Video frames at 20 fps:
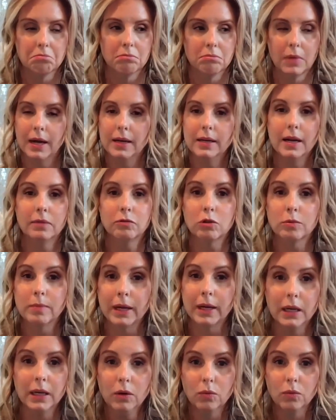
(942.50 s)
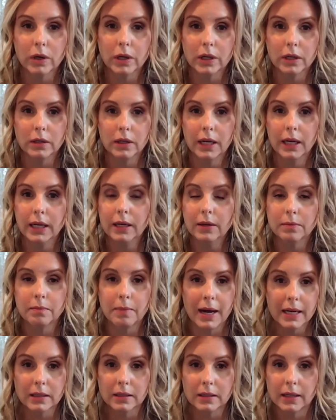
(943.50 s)
I never make anyone, any of
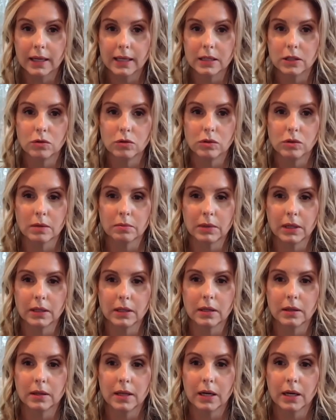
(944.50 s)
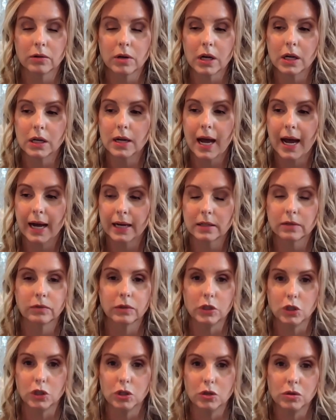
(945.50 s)
my clients do something that they are not
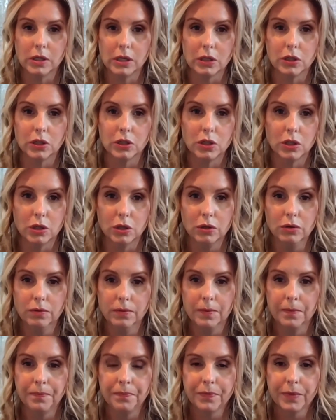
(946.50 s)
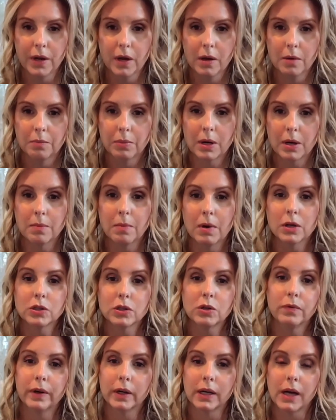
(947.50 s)
actively choosing to do. But I'm
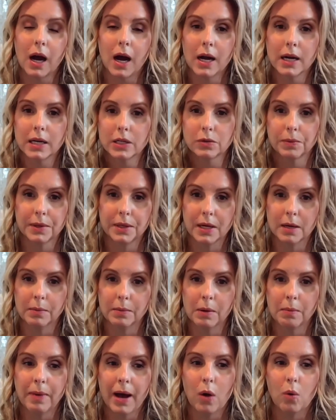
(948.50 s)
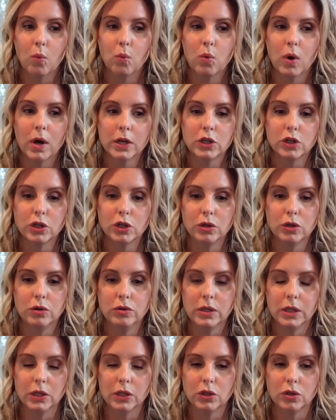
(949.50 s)
also very honest with them about what
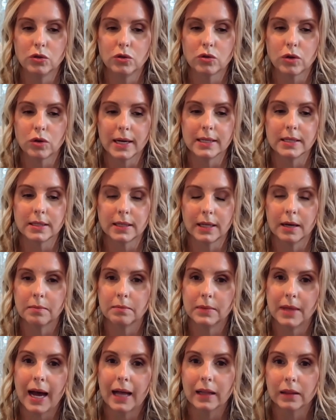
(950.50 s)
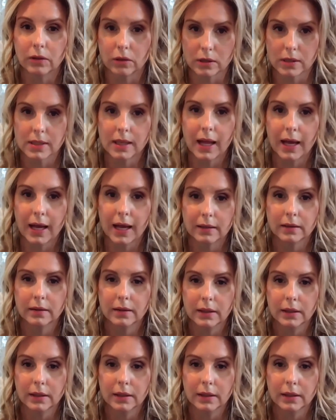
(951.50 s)
choosing to try to skip that looks like.